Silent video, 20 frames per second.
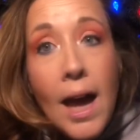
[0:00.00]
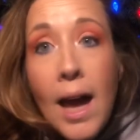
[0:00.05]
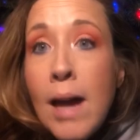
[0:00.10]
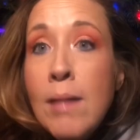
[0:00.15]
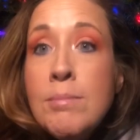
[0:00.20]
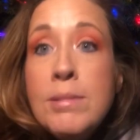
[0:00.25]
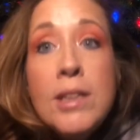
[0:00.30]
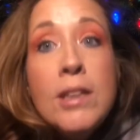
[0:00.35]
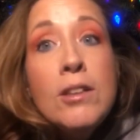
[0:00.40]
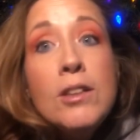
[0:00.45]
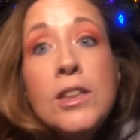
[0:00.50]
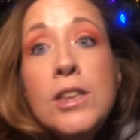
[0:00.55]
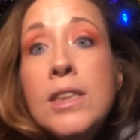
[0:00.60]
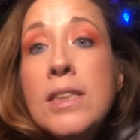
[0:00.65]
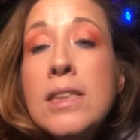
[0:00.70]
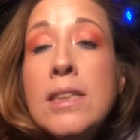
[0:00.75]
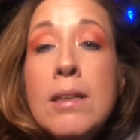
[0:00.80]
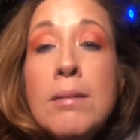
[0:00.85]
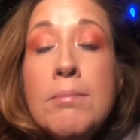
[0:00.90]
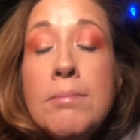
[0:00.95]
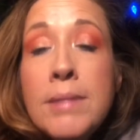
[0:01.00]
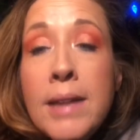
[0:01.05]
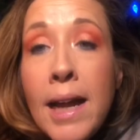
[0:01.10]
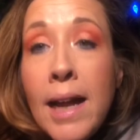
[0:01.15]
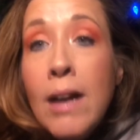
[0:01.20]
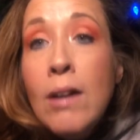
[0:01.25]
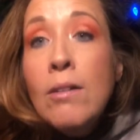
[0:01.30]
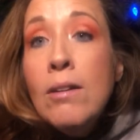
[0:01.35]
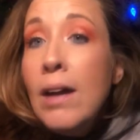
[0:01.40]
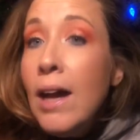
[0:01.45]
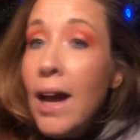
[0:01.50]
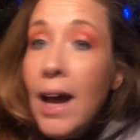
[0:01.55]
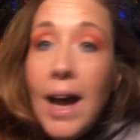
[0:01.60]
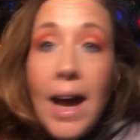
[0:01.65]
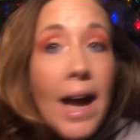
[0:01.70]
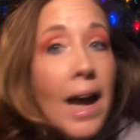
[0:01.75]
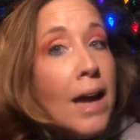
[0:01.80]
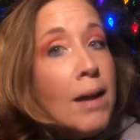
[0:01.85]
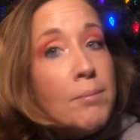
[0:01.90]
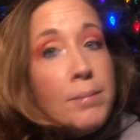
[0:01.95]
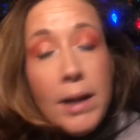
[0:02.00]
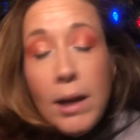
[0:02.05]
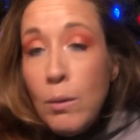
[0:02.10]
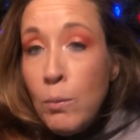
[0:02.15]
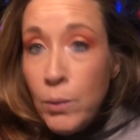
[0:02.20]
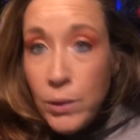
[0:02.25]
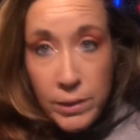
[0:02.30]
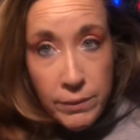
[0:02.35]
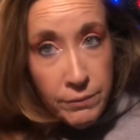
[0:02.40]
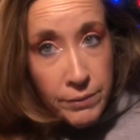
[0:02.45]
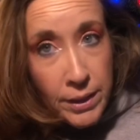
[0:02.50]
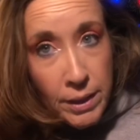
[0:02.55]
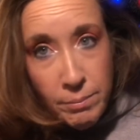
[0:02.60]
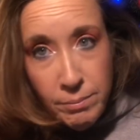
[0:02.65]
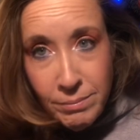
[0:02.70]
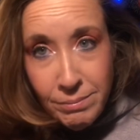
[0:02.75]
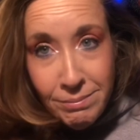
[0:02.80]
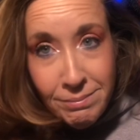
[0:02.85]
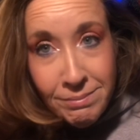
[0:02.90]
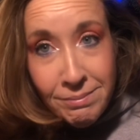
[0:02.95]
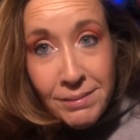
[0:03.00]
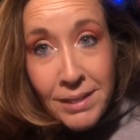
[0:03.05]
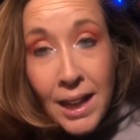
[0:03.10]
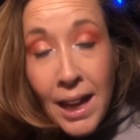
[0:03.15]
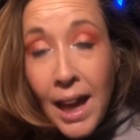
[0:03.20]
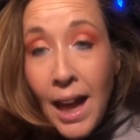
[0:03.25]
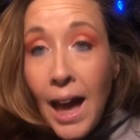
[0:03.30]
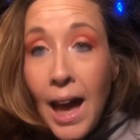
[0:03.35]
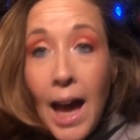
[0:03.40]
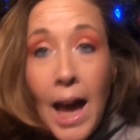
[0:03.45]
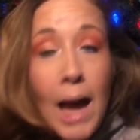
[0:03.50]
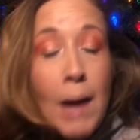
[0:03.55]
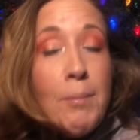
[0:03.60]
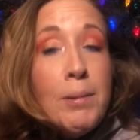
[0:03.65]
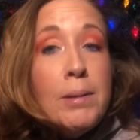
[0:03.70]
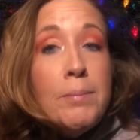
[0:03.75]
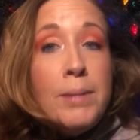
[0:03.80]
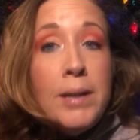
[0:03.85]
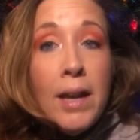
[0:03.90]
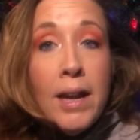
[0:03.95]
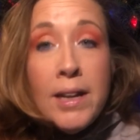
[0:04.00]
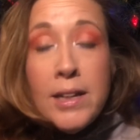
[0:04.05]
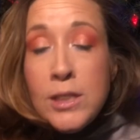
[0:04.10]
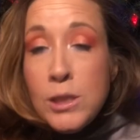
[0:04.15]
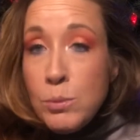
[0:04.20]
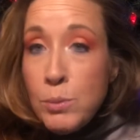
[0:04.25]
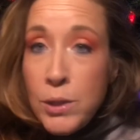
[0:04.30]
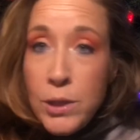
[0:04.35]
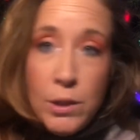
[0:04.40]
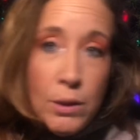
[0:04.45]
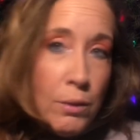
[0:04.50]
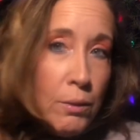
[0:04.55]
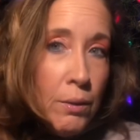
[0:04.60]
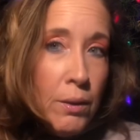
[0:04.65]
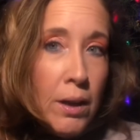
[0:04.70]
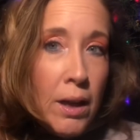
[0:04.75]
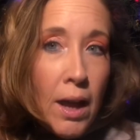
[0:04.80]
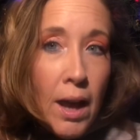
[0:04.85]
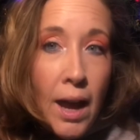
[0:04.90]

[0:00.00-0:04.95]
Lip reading: I'm telling you something now, I'm not one of them. I'm going to be honest with you.